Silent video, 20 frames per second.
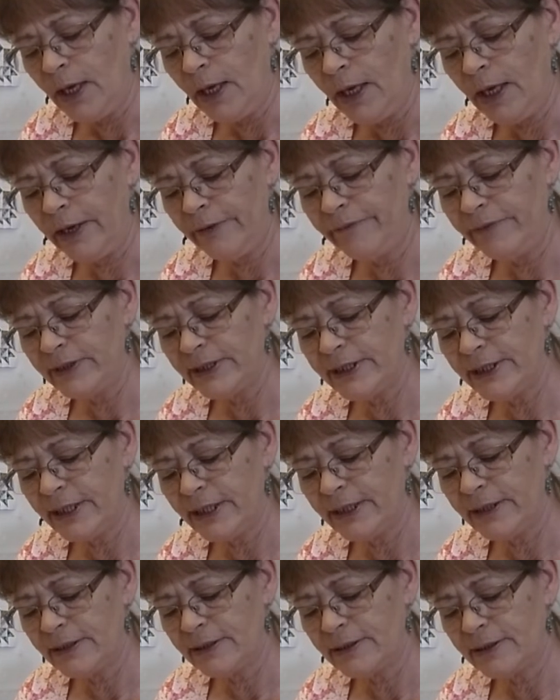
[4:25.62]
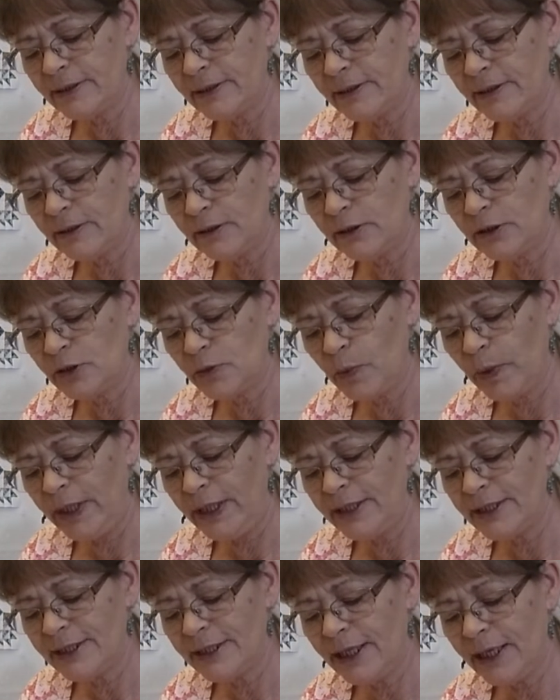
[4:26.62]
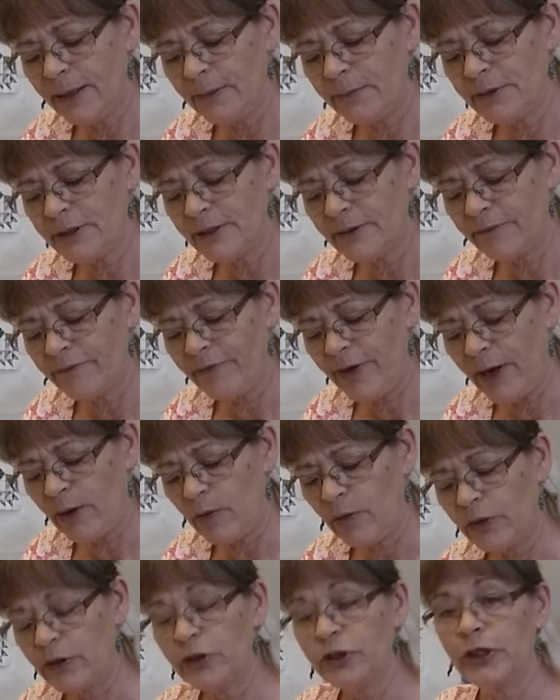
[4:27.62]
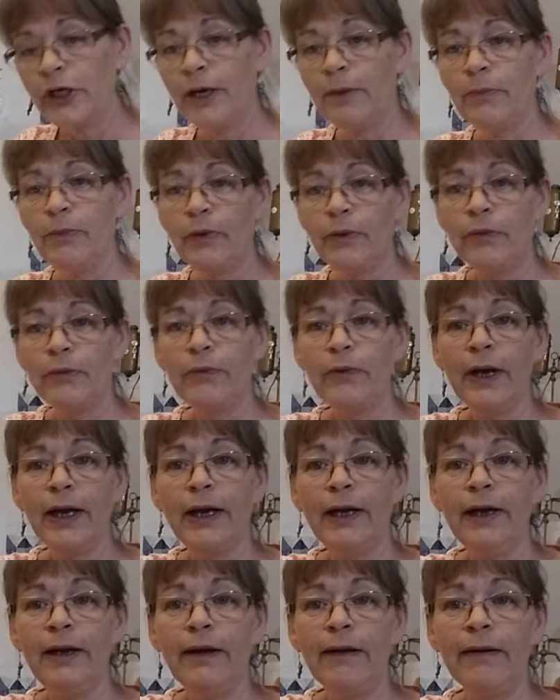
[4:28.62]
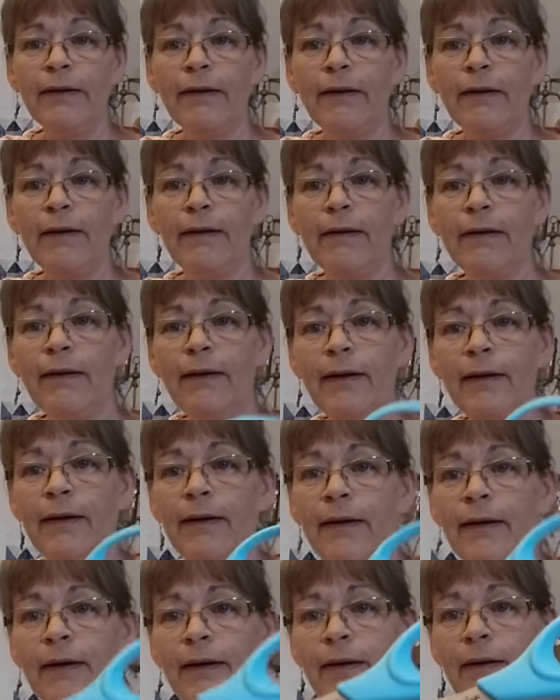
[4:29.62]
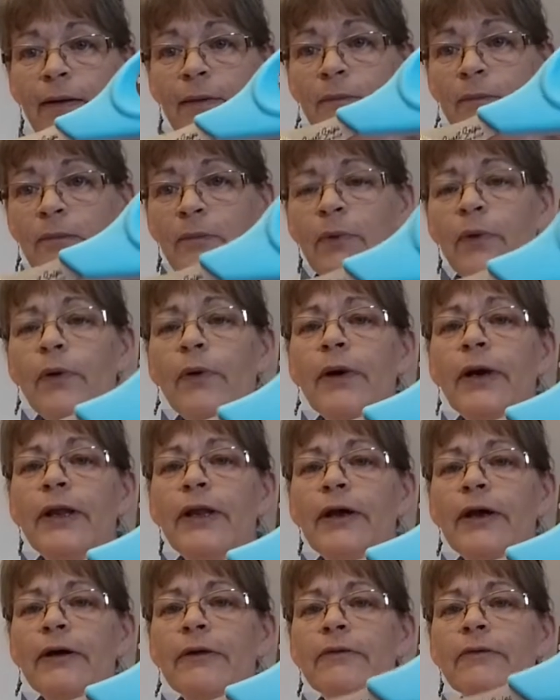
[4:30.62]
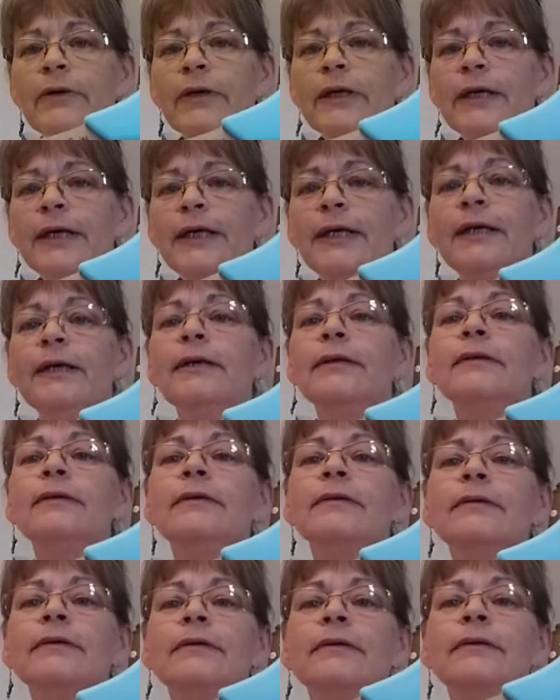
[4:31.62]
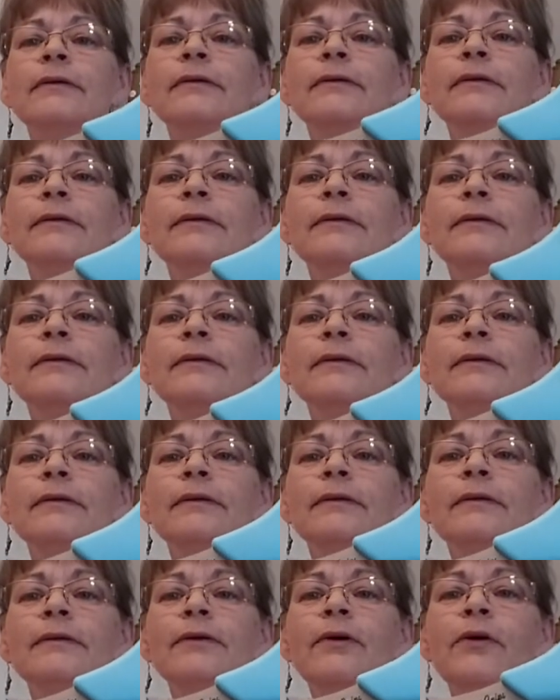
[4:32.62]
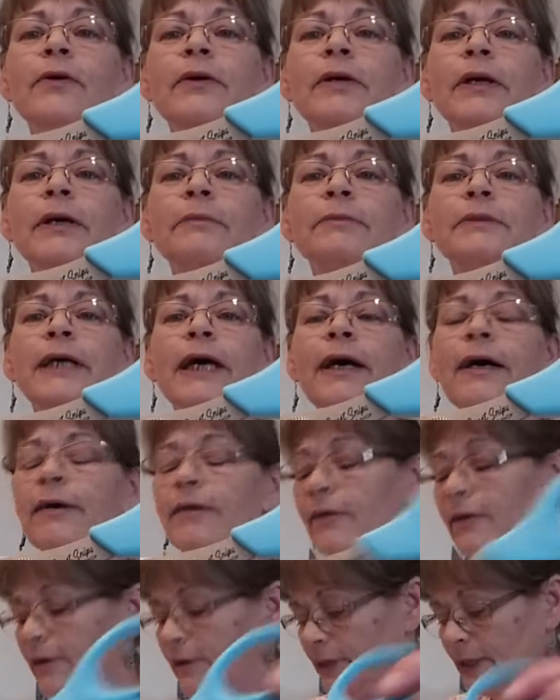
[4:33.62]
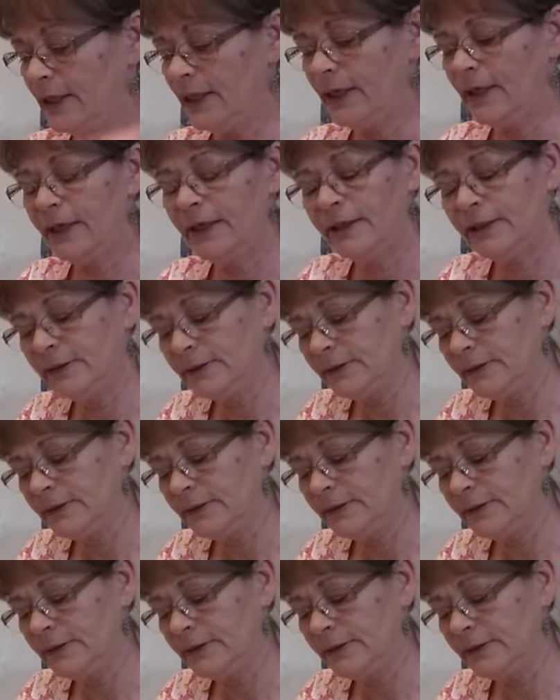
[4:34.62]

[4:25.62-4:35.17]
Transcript: It even says Sweet Snips Fat Quarter Shop right here. Boy, they're really going uptown, aren't they?